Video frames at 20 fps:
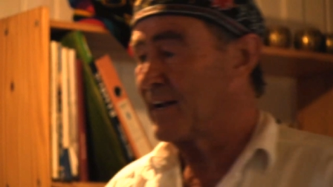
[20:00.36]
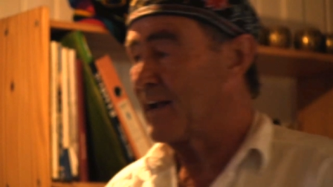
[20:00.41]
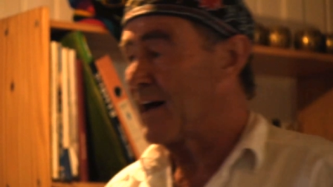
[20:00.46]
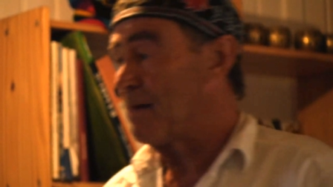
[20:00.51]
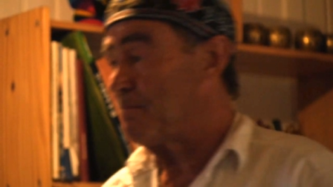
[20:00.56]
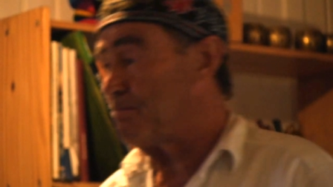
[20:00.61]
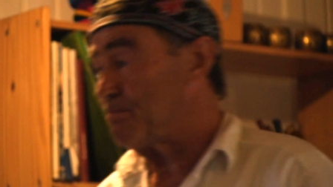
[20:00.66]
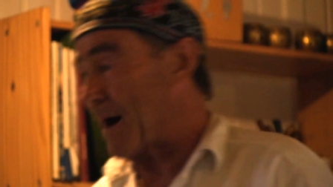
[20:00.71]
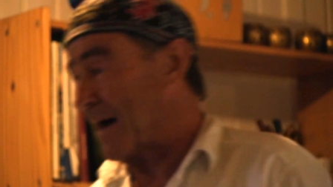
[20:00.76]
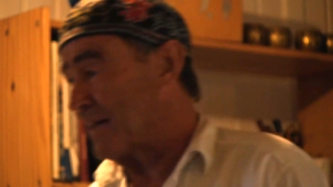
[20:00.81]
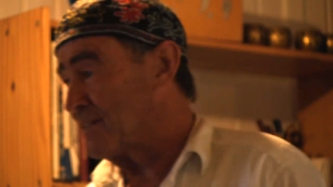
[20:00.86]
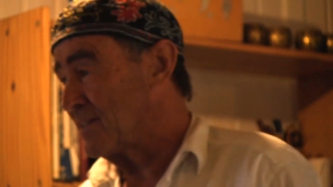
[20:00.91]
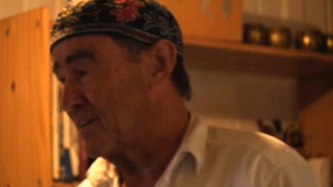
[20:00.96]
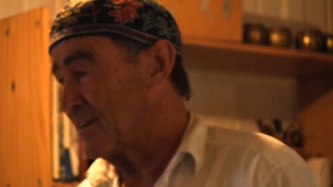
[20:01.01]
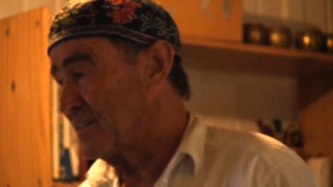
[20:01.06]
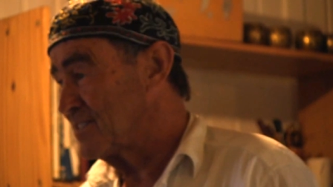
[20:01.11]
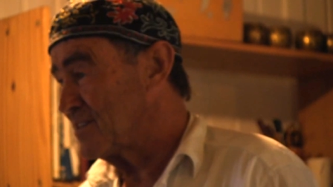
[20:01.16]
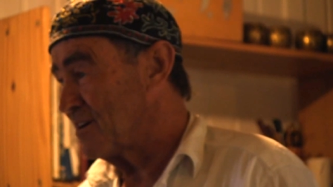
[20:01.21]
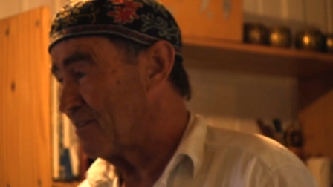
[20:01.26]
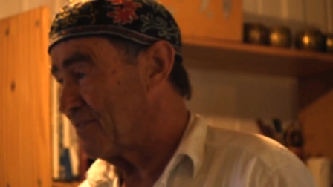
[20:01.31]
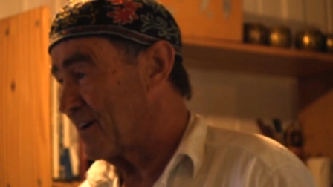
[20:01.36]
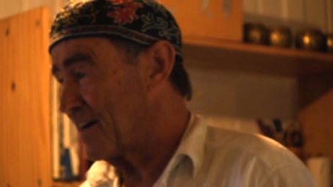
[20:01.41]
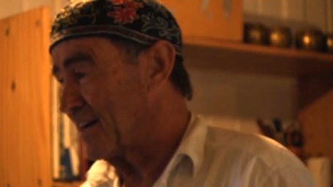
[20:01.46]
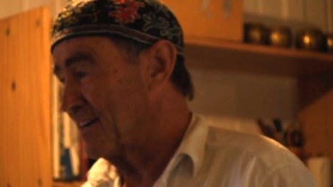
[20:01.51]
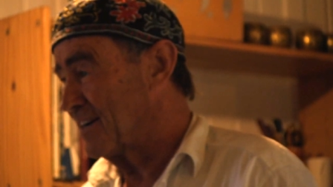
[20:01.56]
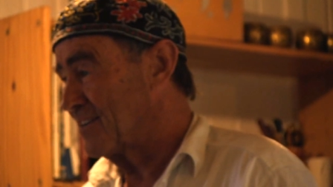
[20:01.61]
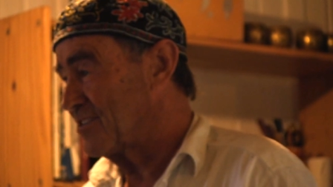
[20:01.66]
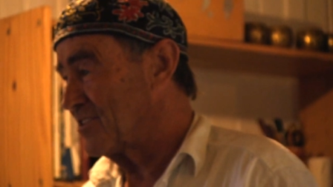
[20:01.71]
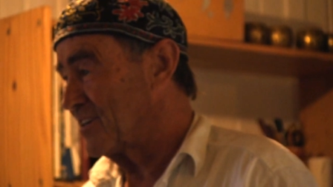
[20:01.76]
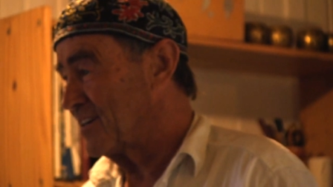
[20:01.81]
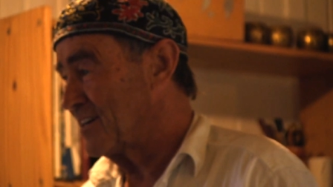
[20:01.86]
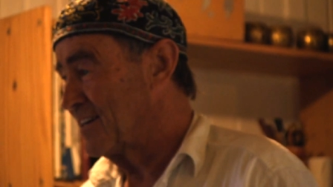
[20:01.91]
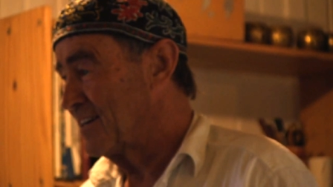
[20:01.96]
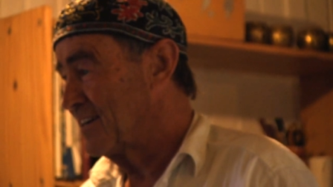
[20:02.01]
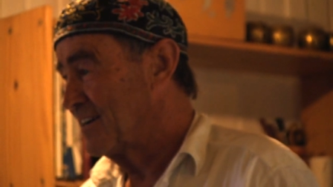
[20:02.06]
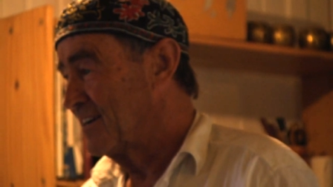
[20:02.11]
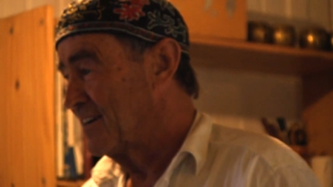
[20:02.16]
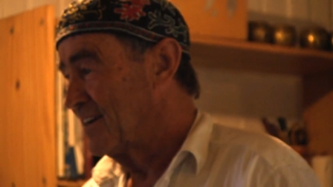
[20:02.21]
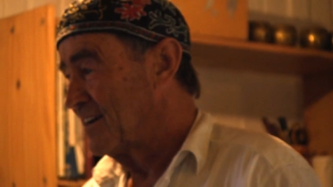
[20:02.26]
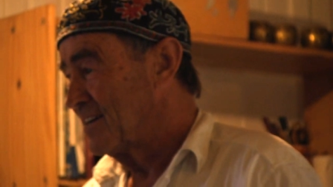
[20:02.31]
an abundance of energy.
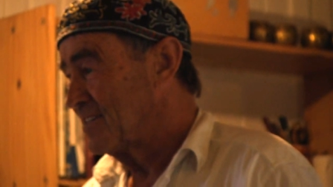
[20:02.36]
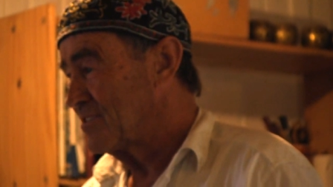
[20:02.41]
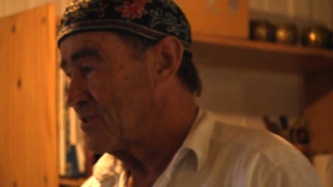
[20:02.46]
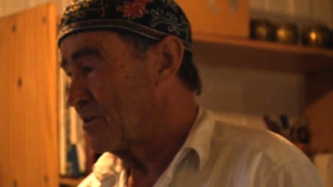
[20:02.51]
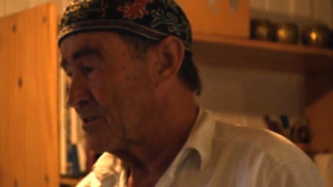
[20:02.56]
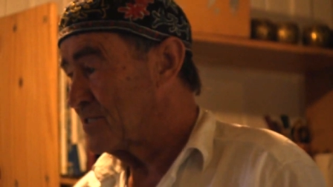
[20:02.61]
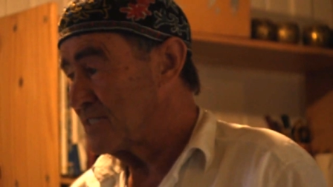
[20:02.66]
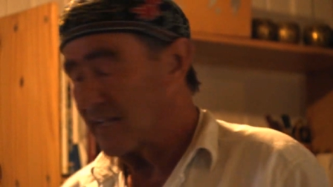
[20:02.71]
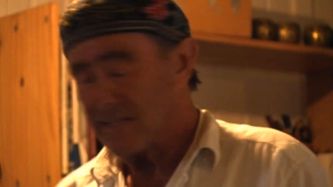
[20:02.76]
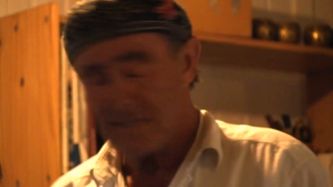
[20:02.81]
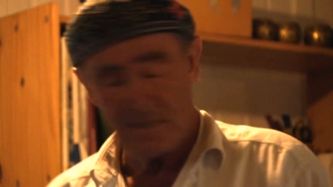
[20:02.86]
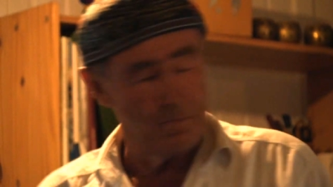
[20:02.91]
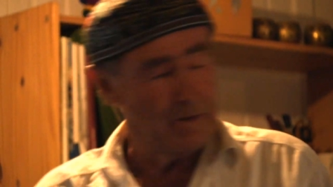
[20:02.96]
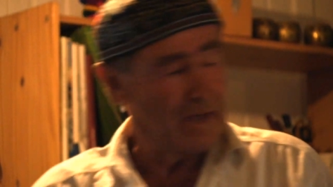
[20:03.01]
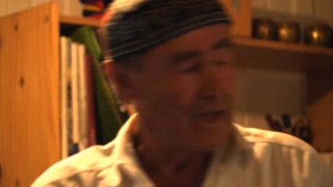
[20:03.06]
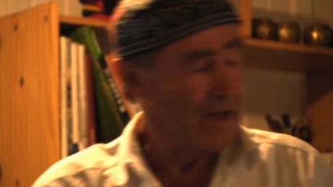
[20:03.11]
So since